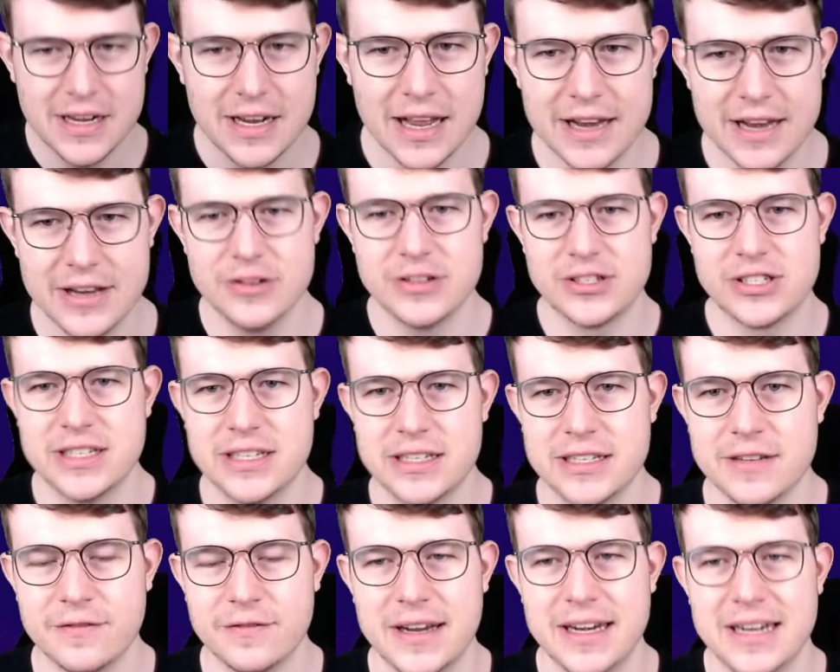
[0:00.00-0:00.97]
and you're still
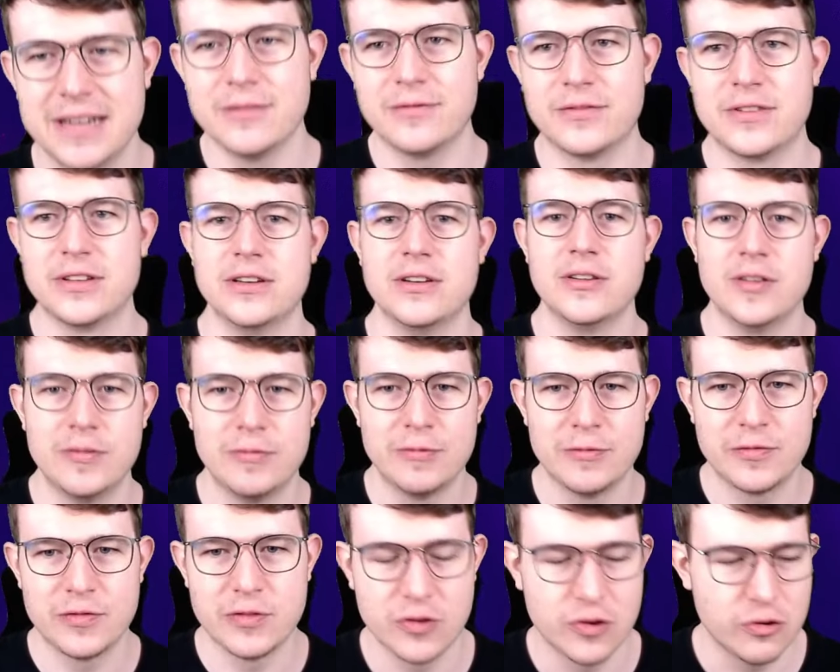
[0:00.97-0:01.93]
defending with
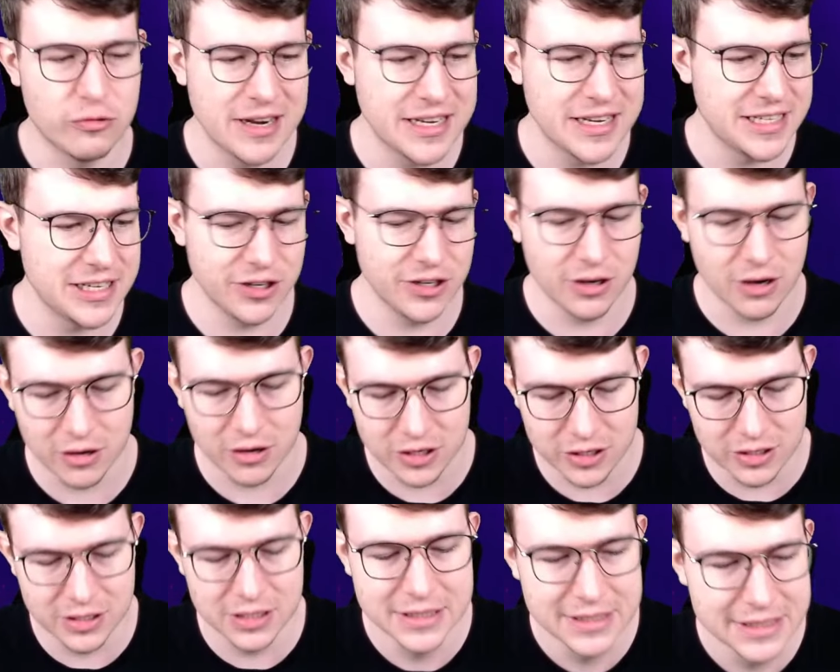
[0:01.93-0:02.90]
the crazy
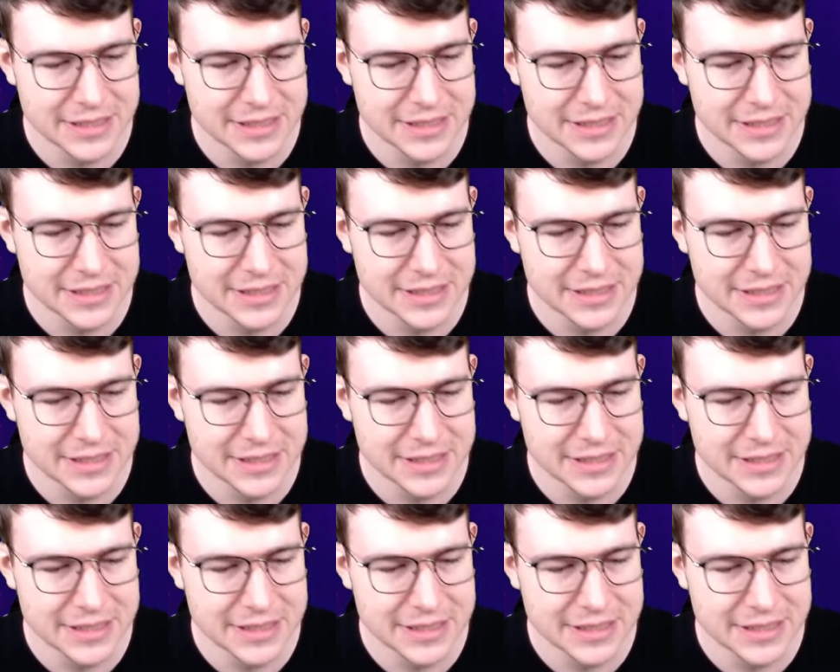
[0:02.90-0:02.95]
doctor,